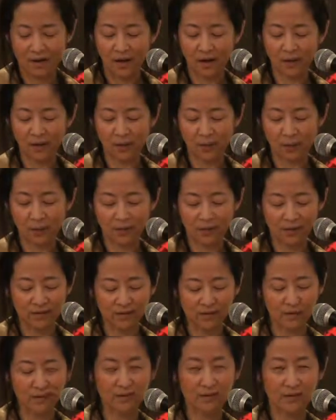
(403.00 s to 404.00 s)
And were the
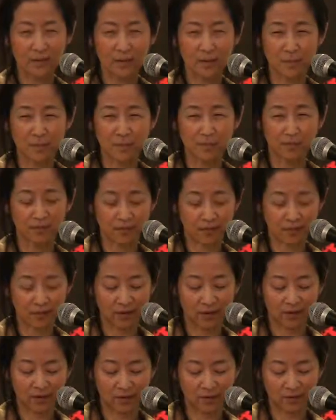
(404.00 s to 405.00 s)
dance steps
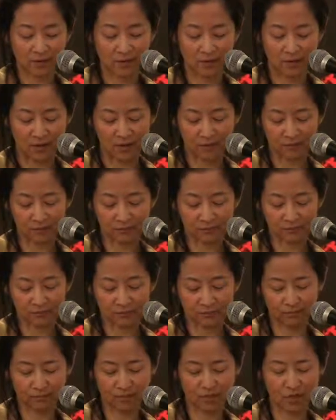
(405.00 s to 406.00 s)
very difficult?
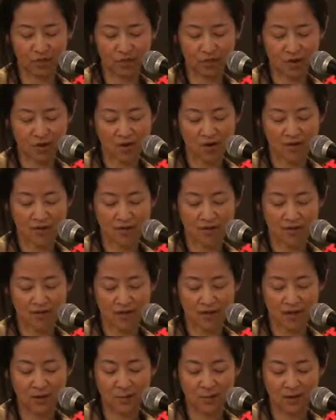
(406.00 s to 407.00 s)
Charles
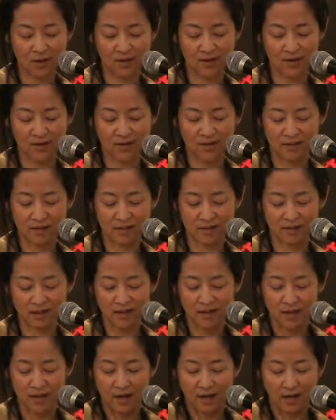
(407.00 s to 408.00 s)
said they were easy
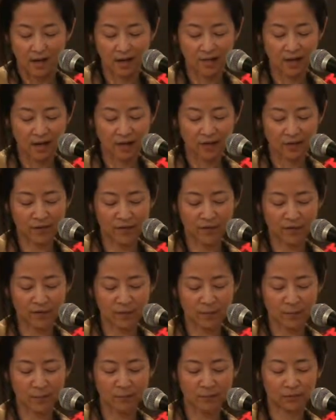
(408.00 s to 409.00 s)
and gave us
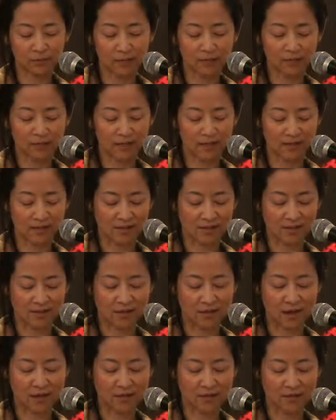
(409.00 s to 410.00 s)
a moonlit
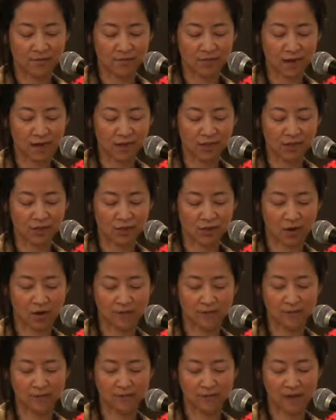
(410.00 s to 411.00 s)
lesson on the
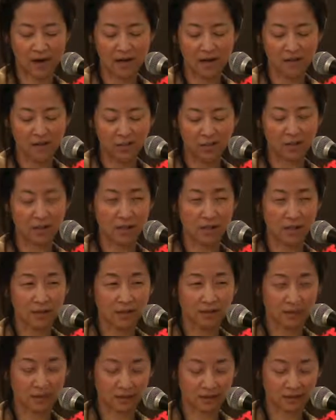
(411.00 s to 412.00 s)
foxtrot the following
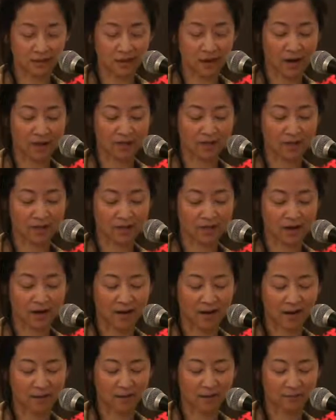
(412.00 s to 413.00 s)
evening on the
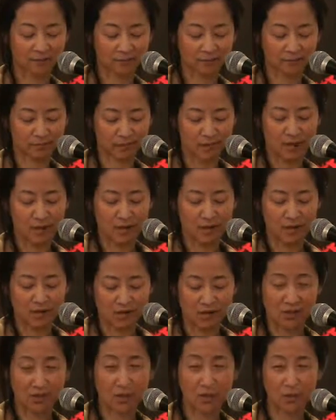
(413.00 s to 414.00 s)
deck.
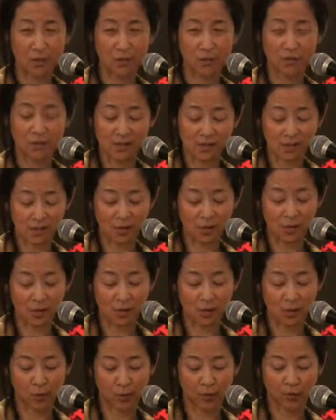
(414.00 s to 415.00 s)
Slow,
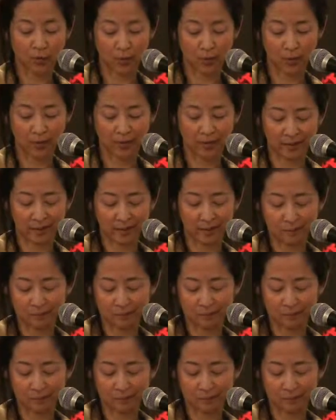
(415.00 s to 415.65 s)
slow, quick, quick.